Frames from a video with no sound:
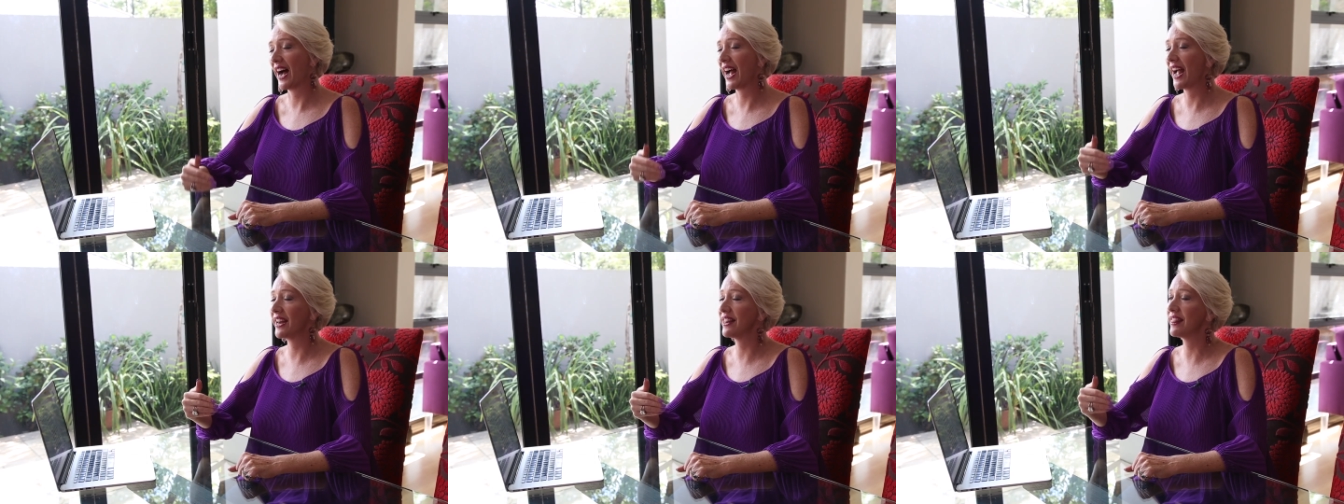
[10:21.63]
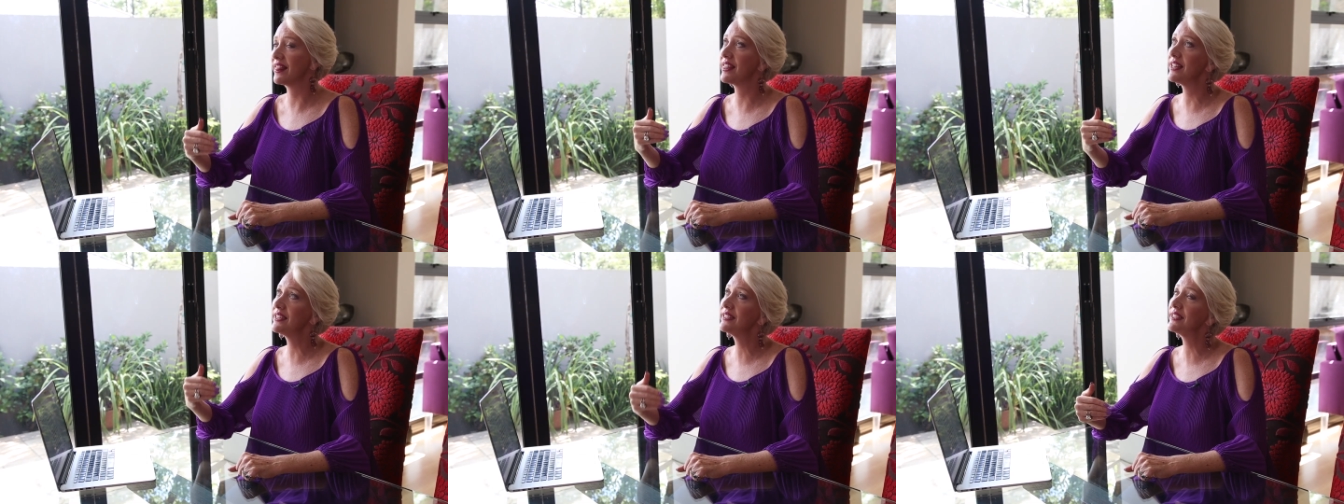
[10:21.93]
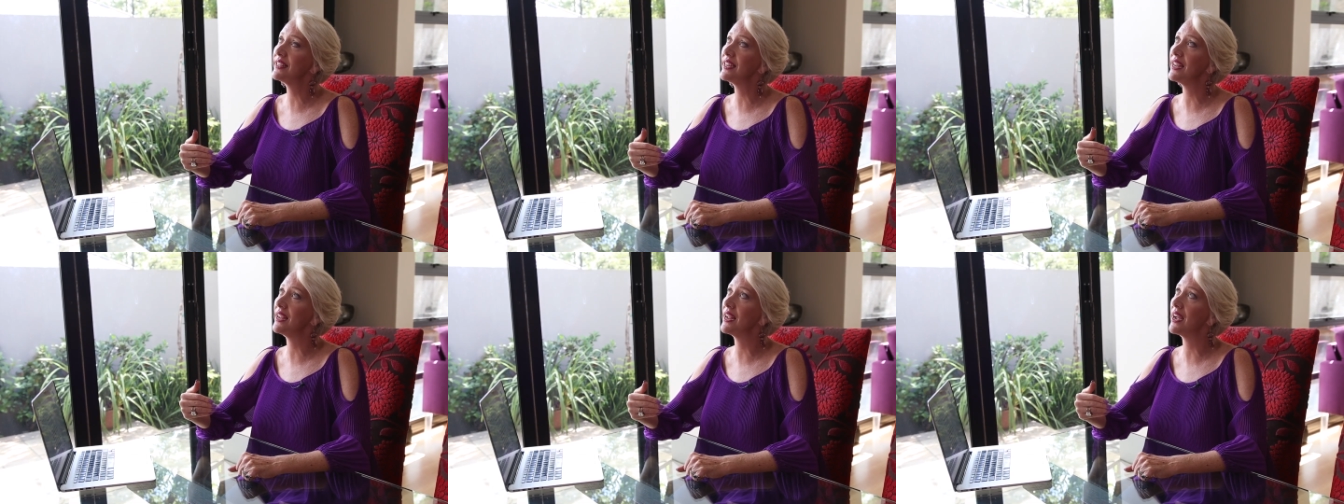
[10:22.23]
And
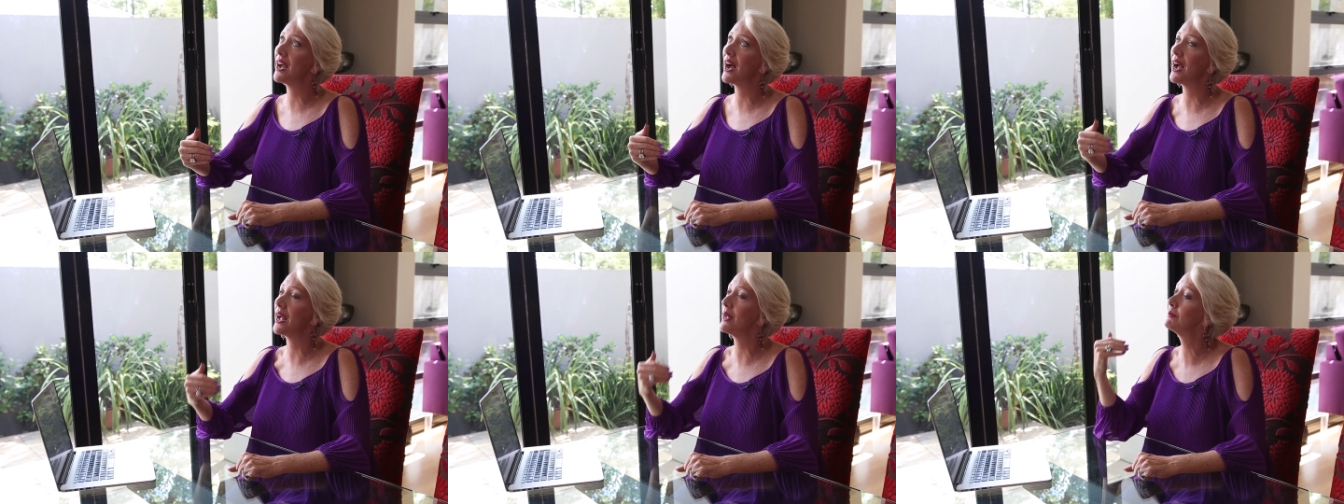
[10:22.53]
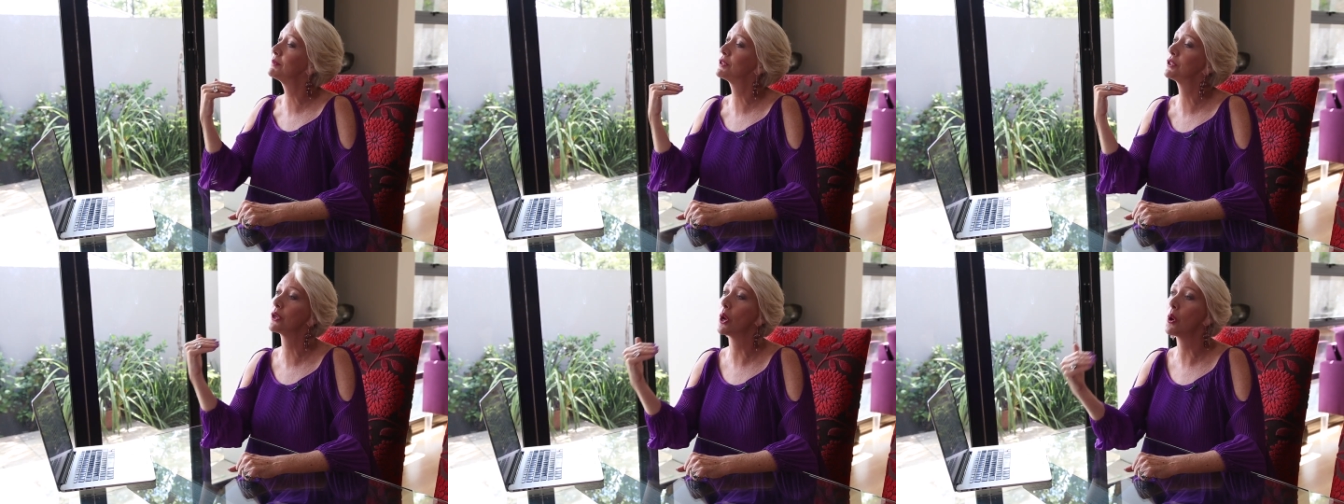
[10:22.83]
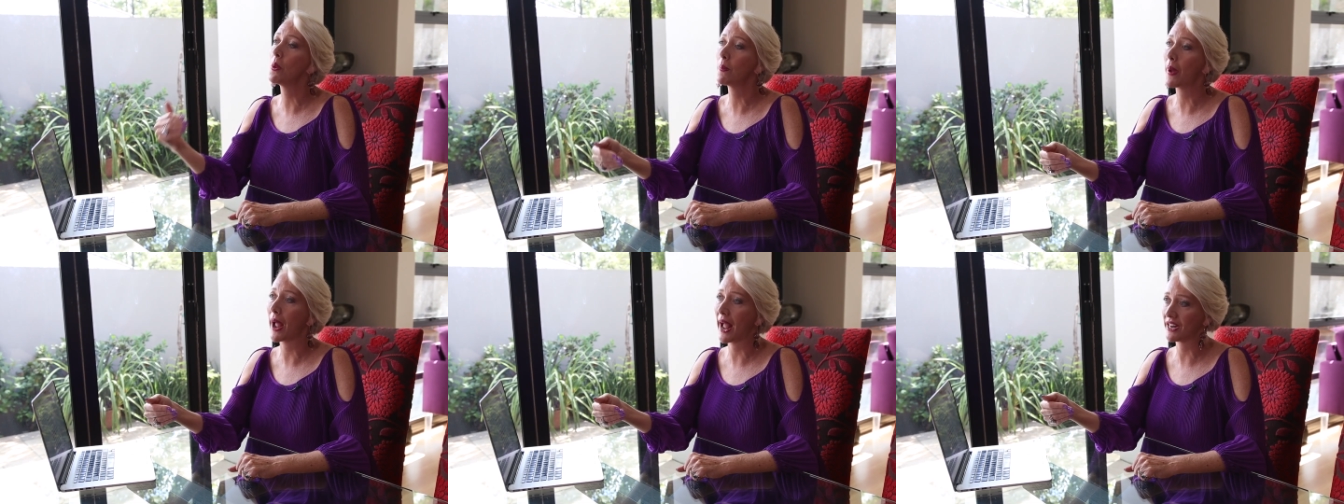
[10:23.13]
this I'm
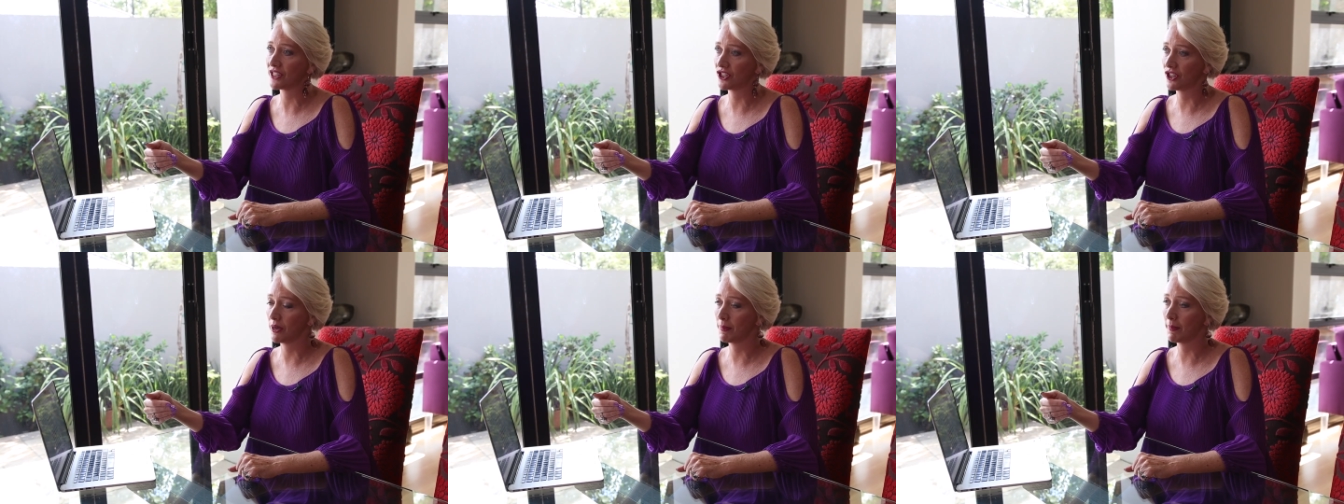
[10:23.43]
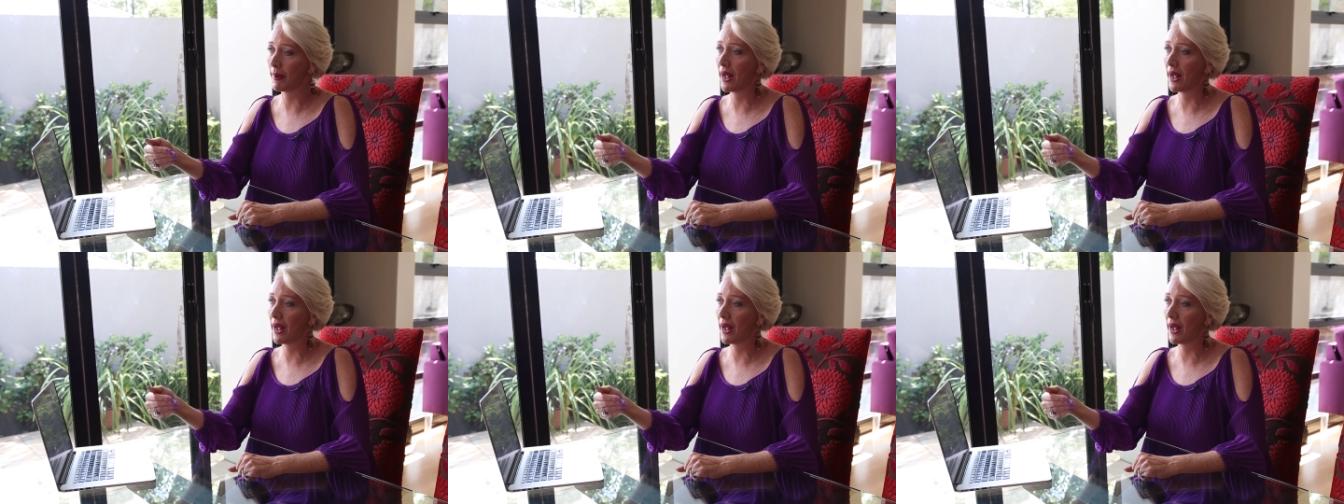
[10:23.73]
so passionate